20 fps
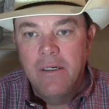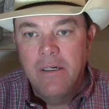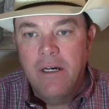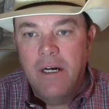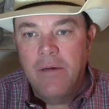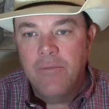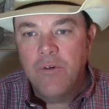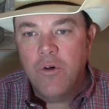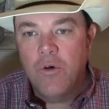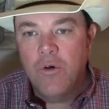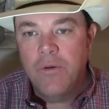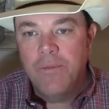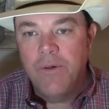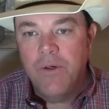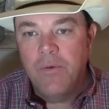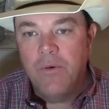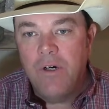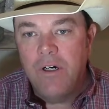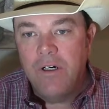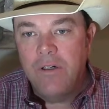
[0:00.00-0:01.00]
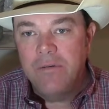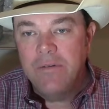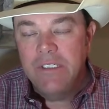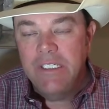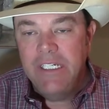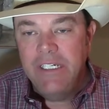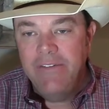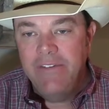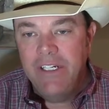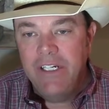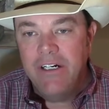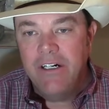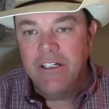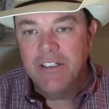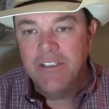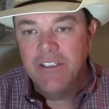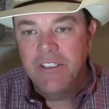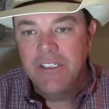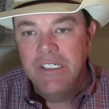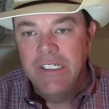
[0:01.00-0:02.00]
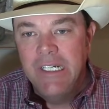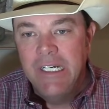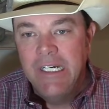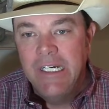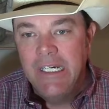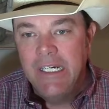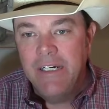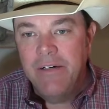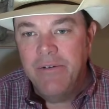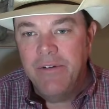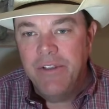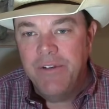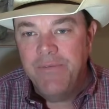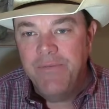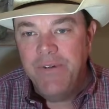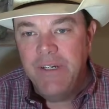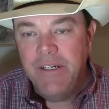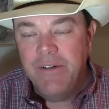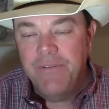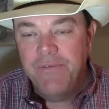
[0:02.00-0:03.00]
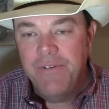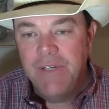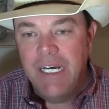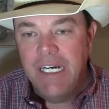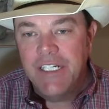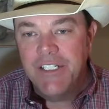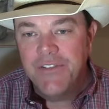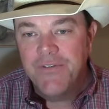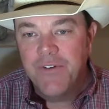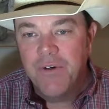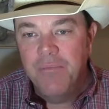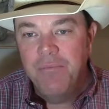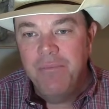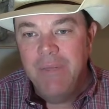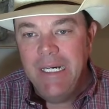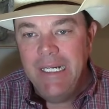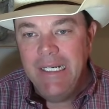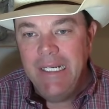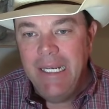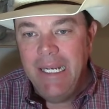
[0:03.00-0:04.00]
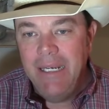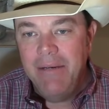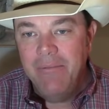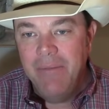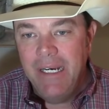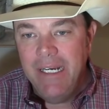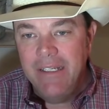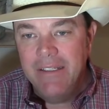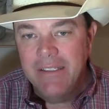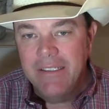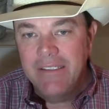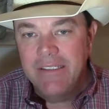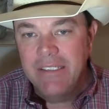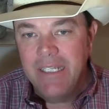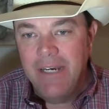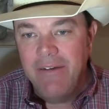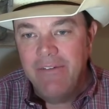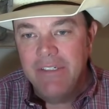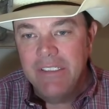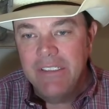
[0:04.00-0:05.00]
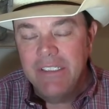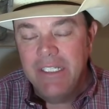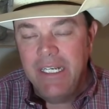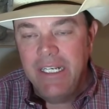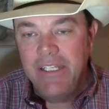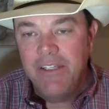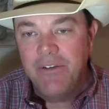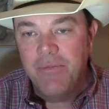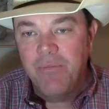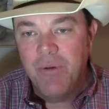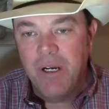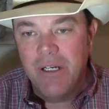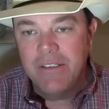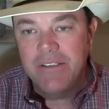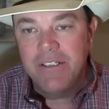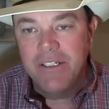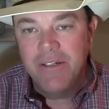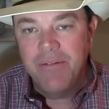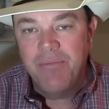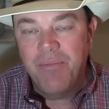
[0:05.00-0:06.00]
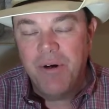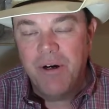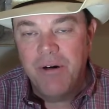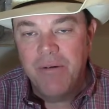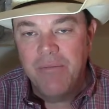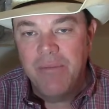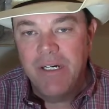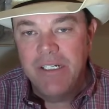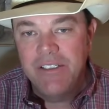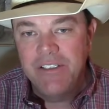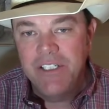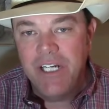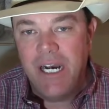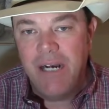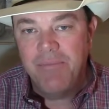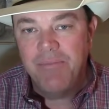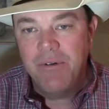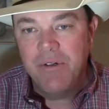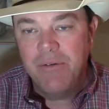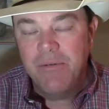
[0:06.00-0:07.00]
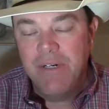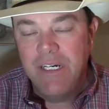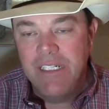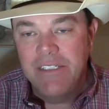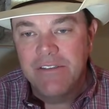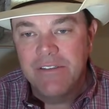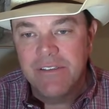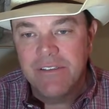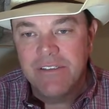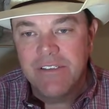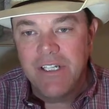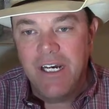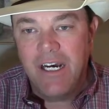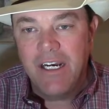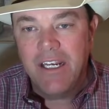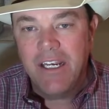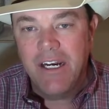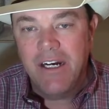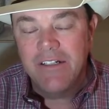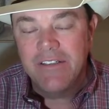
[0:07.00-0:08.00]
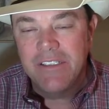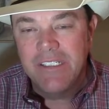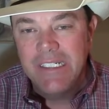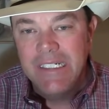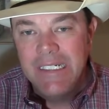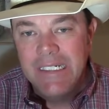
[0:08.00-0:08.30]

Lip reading: I'm Corbett Wall with DV Auction, here with your feeder flash for Monday, May the 17th, brought to you in part by Joplin Regional Stockyards.